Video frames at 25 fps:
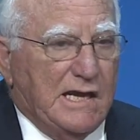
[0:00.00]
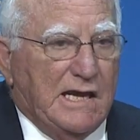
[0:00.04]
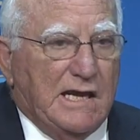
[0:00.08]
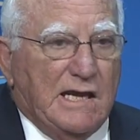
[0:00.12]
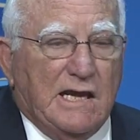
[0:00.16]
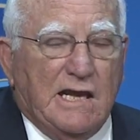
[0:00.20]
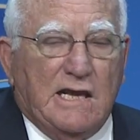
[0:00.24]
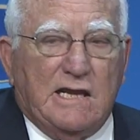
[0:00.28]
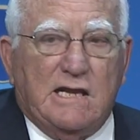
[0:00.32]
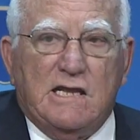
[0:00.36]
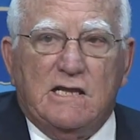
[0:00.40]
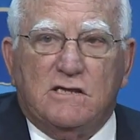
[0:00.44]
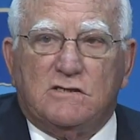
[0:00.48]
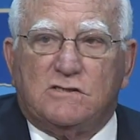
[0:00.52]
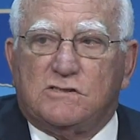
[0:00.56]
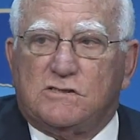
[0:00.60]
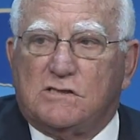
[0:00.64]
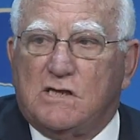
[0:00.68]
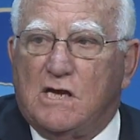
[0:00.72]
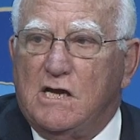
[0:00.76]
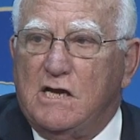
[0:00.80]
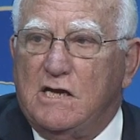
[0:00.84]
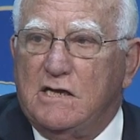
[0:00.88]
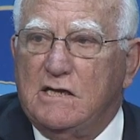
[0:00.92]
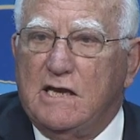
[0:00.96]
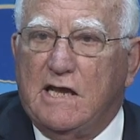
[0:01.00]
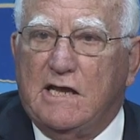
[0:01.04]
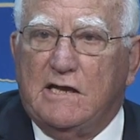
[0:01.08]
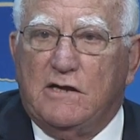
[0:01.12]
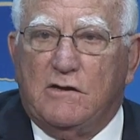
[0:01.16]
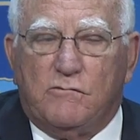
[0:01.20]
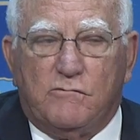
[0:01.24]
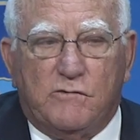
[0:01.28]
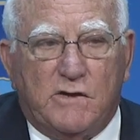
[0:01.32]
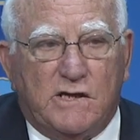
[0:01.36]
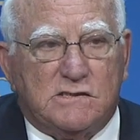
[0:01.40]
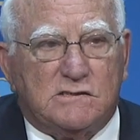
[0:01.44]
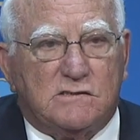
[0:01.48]
and his son and the
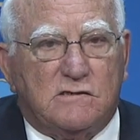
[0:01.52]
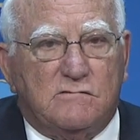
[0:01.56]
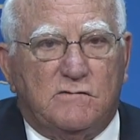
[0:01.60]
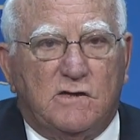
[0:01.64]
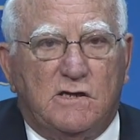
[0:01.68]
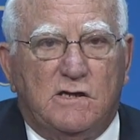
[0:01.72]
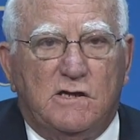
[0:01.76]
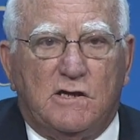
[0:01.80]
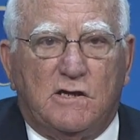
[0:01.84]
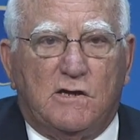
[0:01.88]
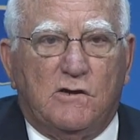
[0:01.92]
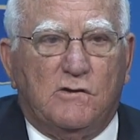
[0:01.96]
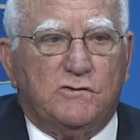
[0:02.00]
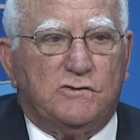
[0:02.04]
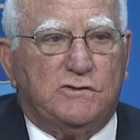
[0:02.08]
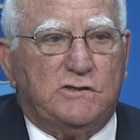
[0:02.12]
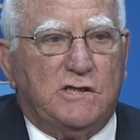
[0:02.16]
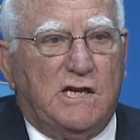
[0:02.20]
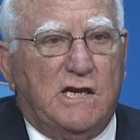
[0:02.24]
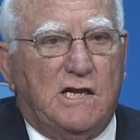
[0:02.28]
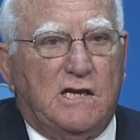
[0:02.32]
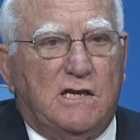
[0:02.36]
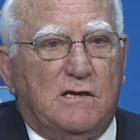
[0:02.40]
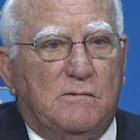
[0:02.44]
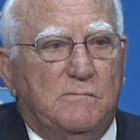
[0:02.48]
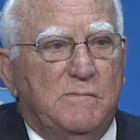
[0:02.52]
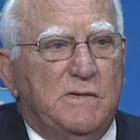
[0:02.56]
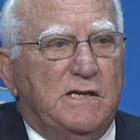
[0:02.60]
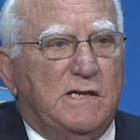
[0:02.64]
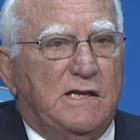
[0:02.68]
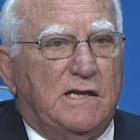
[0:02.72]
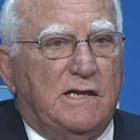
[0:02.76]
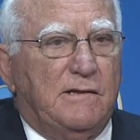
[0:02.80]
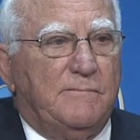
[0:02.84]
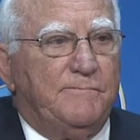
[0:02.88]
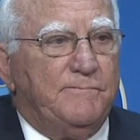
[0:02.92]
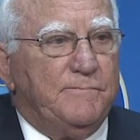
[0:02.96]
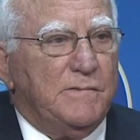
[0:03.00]
rest of the negotiating
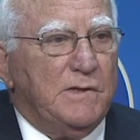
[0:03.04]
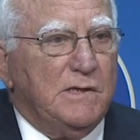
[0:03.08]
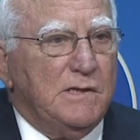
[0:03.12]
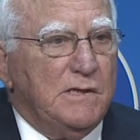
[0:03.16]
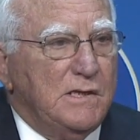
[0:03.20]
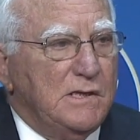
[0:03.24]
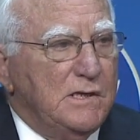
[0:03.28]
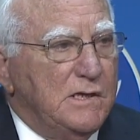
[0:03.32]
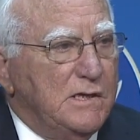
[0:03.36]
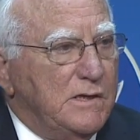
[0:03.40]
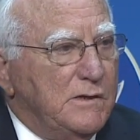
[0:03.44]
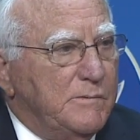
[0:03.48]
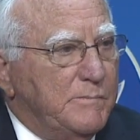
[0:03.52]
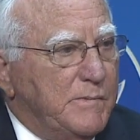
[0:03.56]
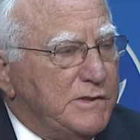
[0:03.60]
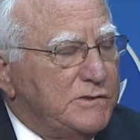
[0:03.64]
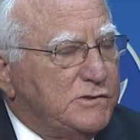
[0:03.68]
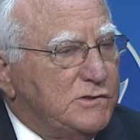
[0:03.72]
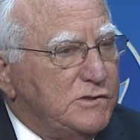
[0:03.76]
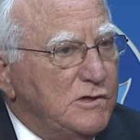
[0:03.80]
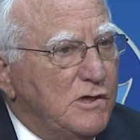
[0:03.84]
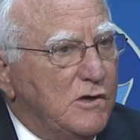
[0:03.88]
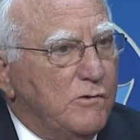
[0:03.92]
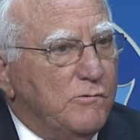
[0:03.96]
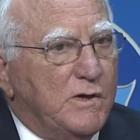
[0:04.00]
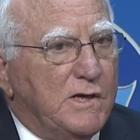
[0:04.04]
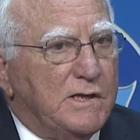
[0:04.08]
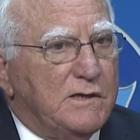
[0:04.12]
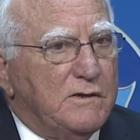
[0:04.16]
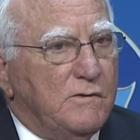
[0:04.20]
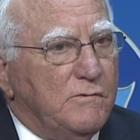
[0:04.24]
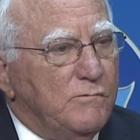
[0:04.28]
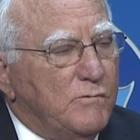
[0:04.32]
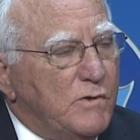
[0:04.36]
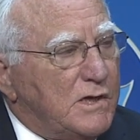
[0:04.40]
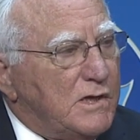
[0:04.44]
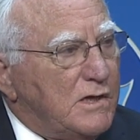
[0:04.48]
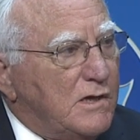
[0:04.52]
committee. But you know
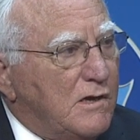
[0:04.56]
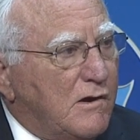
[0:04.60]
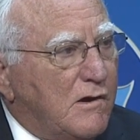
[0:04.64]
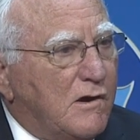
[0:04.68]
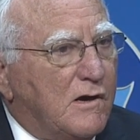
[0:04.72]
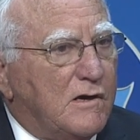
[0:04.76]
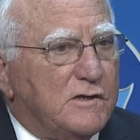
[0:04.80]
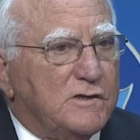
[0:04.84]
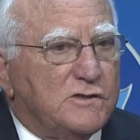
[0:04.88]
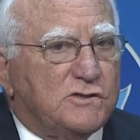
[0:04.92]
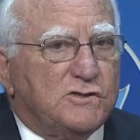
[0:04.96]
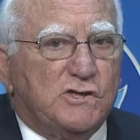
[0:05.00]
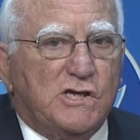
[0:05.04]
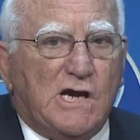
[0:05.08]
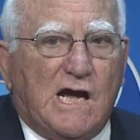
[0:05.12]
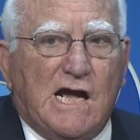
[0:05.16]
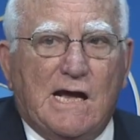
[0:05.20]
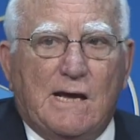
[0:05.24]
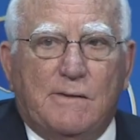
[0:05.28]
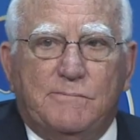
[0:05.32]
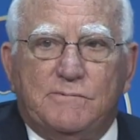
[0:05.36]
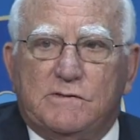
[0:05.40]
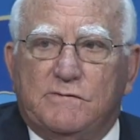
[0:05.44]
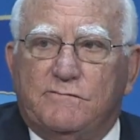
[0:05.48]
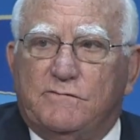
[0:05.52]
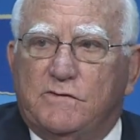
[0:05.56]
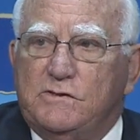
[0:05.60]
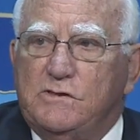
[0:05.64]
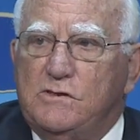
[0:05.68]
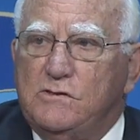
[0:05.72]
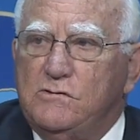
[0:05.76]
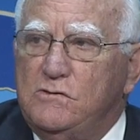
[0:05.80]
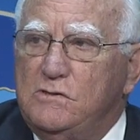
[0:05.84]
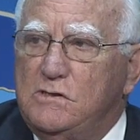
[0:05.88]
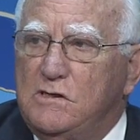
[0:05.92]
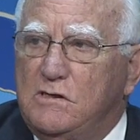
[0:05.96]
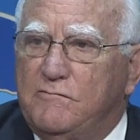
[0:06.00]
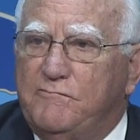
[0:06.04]
what? One of the hardest jobs of a
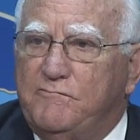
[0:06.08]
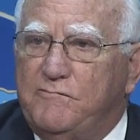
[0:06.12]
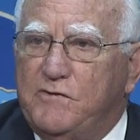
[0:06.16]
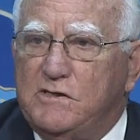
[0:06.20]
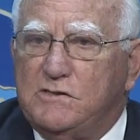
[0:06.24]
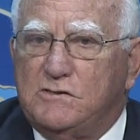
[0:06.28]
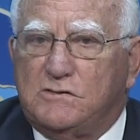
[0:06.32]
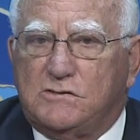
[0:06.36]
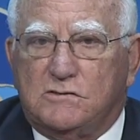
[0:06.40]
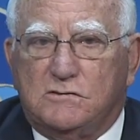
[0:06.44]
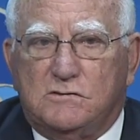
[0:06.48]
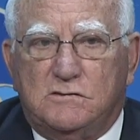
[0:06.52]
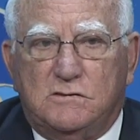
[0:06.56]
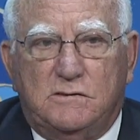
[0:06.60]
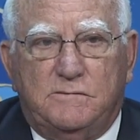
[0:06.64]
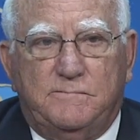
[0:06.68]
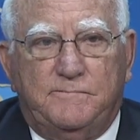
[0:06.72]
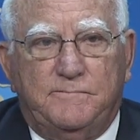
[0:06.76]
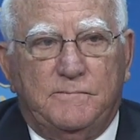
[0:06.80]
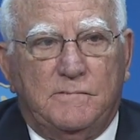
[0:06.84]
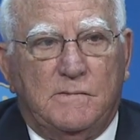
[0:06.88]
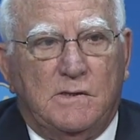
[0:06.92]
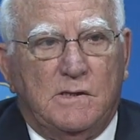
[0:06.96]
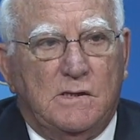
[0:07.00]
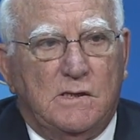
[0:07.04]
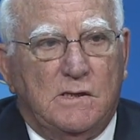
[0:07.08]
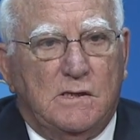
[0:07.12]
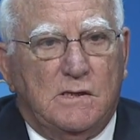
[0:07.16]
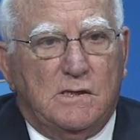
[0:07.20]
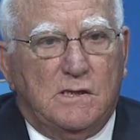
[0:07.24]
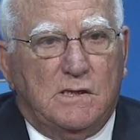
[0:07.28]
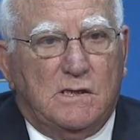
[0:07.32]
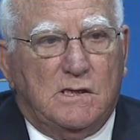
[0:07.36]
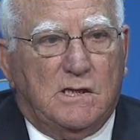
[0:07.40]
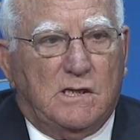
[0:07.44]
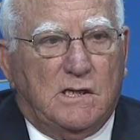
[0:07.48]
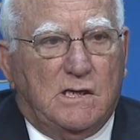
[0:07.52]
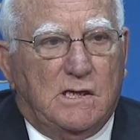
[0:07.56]
union official
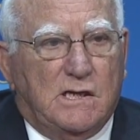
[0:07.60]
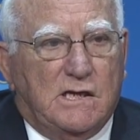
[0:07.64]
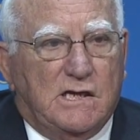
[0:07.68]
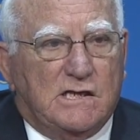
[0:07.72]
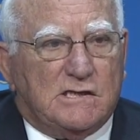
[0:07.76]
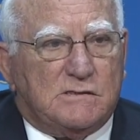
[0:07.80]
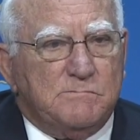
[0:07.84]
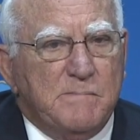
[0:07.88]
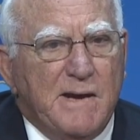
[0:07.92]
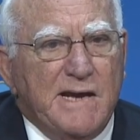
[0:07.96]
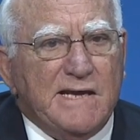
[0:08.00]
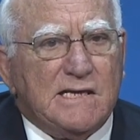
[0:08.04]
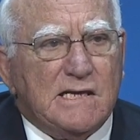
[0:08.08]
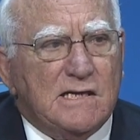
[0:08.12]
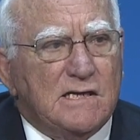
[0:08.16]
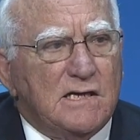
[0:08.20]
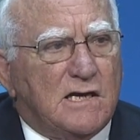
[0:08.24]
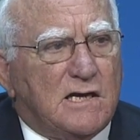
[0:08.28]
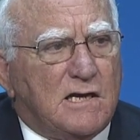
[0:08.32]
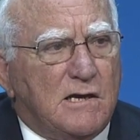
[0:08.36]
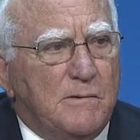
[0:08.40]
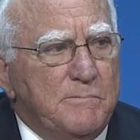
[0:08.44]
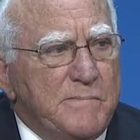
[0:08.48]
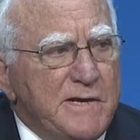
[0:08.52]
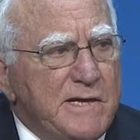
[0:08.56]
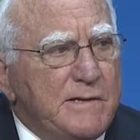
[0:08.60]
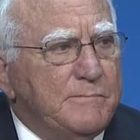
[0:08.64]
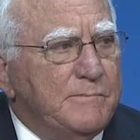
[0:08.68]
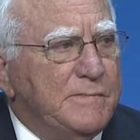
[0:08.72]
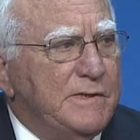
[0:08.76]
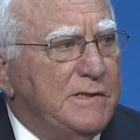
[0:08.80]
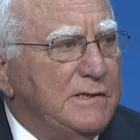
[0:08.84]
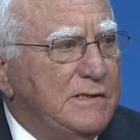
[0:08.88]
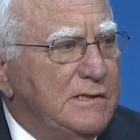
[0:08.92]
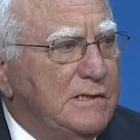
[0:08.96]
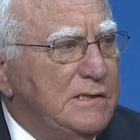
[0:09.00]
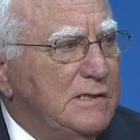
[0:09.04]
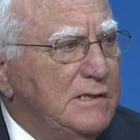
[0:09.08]
is making a
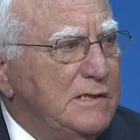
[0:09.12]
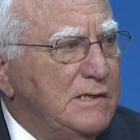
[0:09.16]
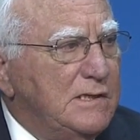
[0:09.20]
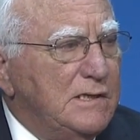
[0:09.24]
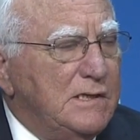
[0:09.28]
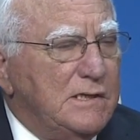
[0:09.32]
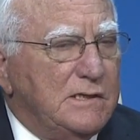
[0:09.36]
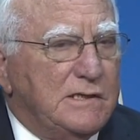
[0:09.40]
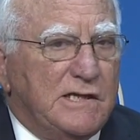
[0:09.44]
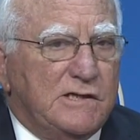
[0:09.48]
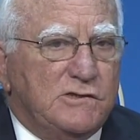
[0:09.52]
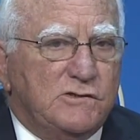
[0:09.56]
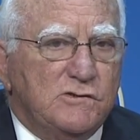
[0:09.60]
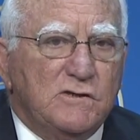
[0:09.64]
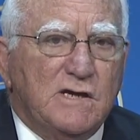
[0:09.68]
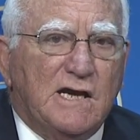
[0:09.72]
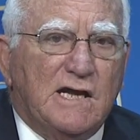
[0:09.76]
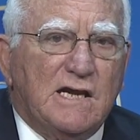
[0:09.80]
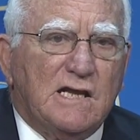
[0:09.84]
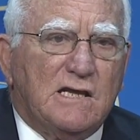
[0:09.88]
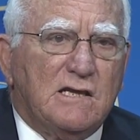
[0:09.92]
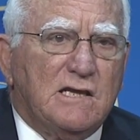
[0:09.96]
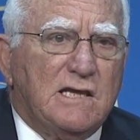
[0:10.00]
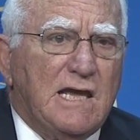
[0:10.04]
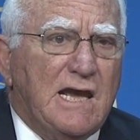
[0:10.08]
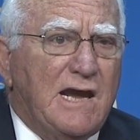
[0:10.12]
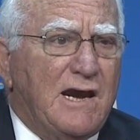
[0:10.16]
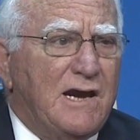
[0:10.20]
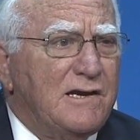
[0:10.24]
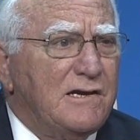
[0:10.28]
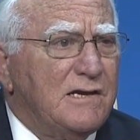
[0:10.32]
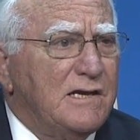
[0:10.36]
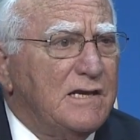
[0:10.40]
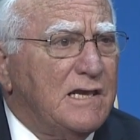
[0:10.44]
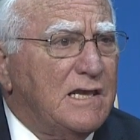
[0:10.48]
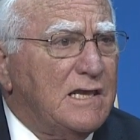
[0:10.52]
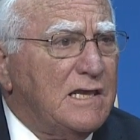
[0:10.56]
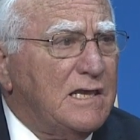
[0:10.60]
commitment that you got
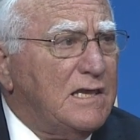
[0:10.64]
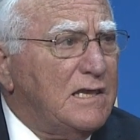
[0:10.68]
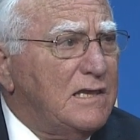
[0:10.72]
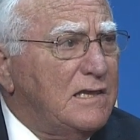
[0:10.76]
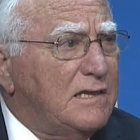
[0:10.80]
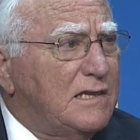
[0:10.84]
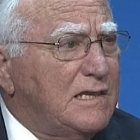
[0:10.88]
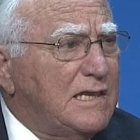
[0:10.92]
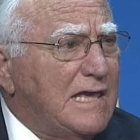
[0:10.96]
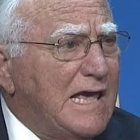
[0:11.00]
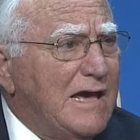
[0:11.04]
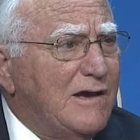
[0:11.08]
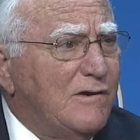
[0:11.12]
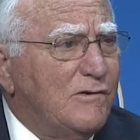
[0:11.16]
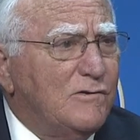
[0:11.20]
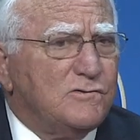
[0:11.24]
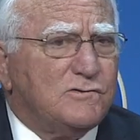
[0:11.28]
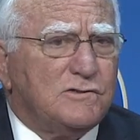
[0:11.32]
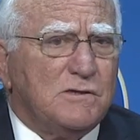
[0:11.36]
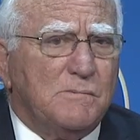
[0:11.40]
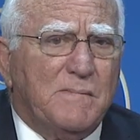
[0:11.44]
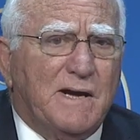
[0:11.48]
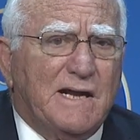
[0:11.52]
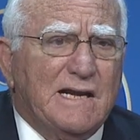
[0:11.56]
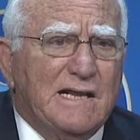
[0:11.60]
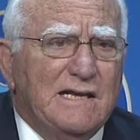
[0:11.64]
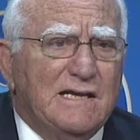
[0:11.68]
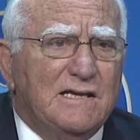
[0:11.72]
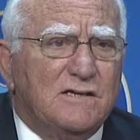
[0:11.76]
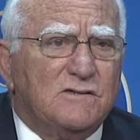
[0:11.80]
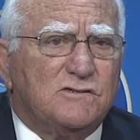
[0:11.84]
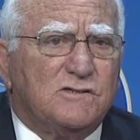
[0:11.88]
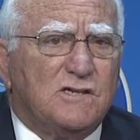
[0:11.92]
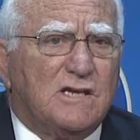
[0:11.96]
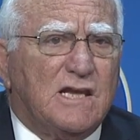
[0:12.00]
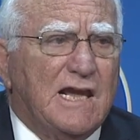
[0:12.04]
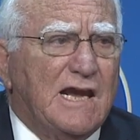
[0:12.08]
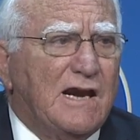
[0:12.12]
to count on somebody else
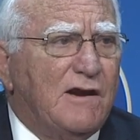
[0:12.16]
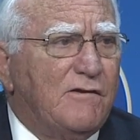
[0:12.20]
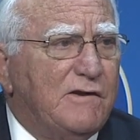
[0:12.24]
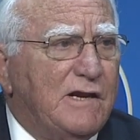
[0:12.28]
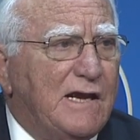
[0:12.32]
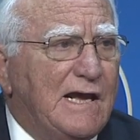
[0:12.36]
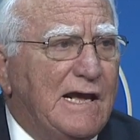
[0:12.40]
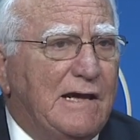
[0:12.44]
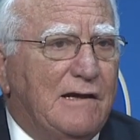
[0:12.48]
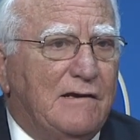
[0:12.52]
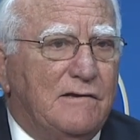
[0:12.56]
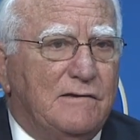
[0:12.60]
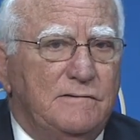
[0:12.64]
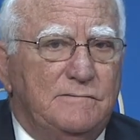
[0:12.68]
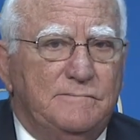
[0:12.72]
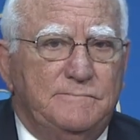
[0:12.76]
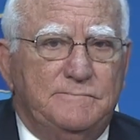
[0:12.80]
to carry out.